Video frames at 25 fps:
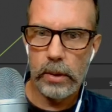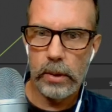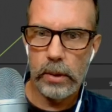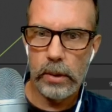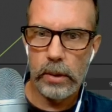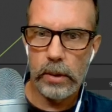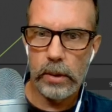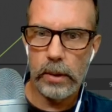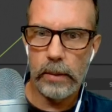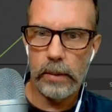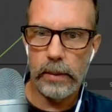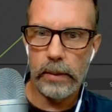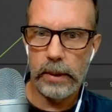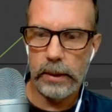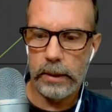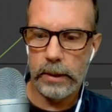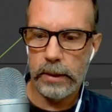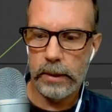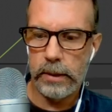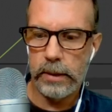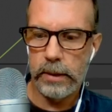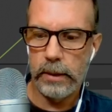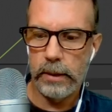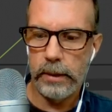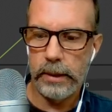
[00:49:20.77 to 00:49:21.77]
Let me
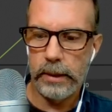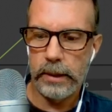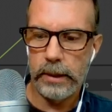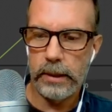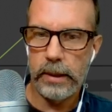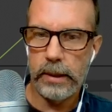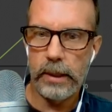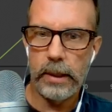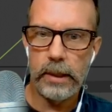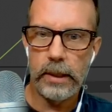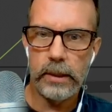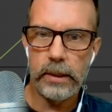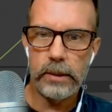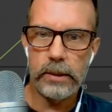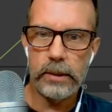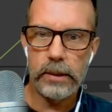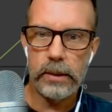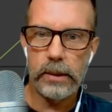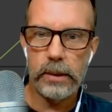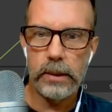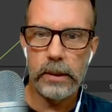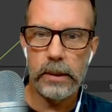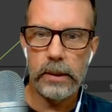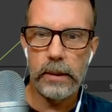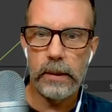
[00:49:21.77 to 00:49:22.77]
delete this,
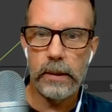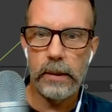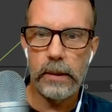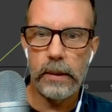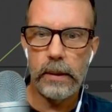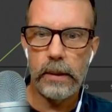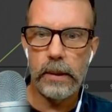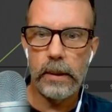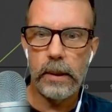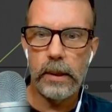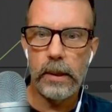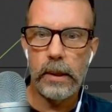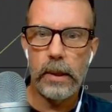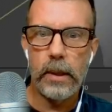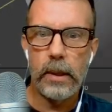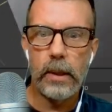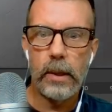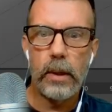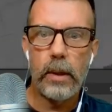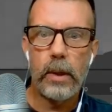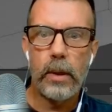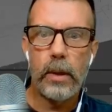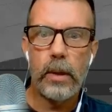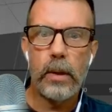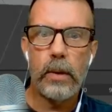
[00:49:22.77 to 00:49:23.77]

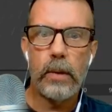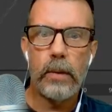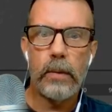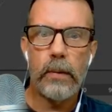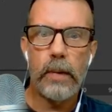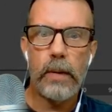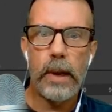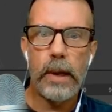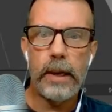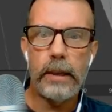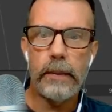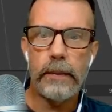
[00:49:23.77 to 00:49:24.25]
right?